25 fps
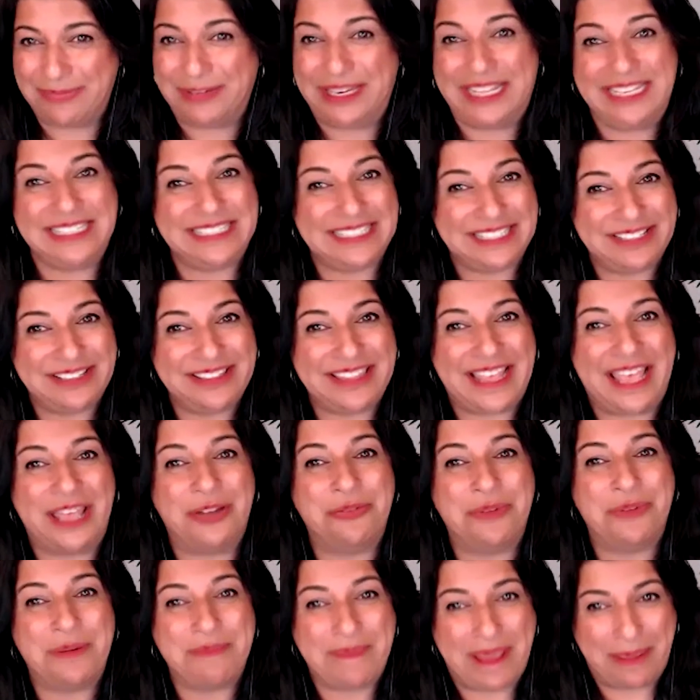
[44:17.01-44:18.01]
And until then,
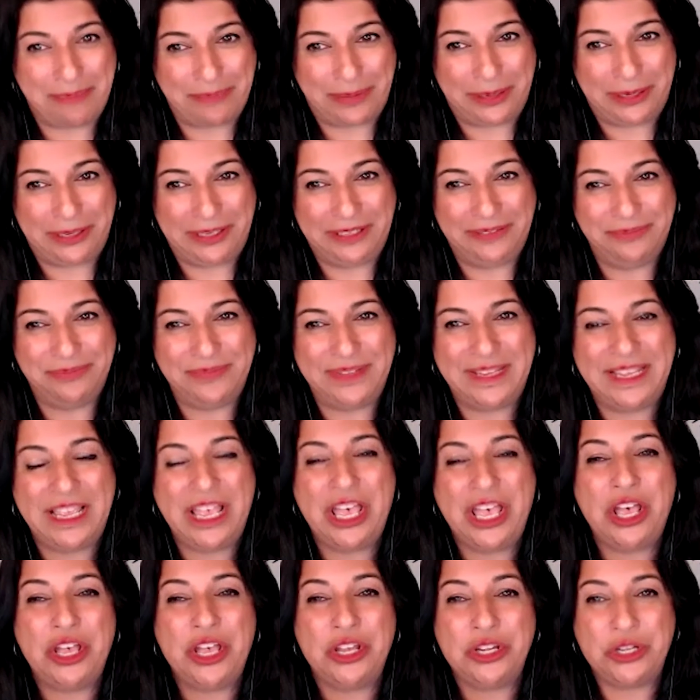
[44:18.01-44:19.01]
remember
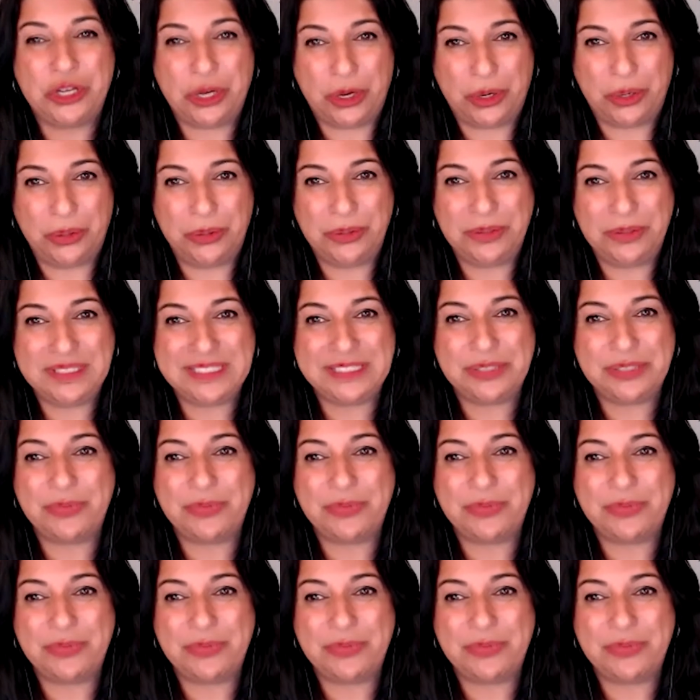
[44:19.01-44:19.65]
goals